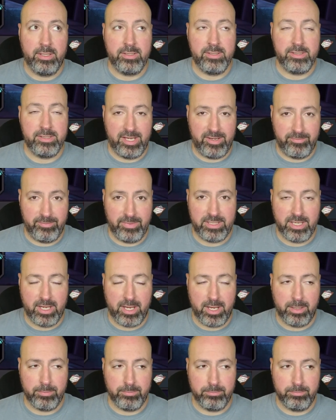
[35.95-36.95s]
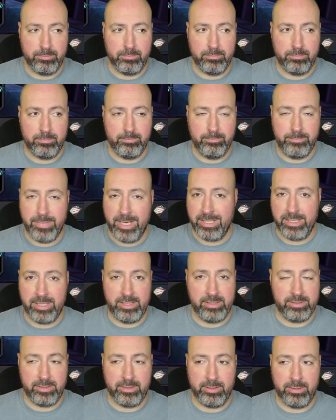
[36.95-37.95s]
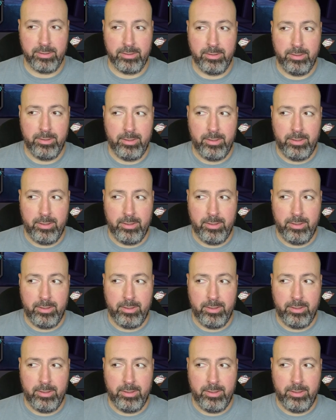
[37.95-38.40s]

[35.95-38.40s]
saved me time, been easier.